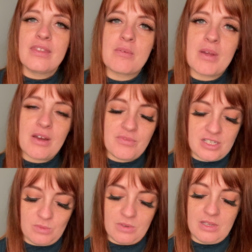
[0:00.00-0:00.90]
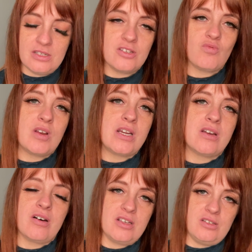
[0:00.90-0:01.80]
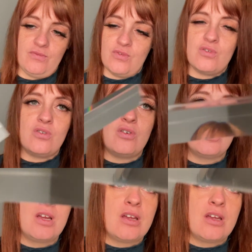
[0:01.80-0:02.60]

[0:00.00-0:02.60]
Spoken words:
Then we have this one. This is really nice for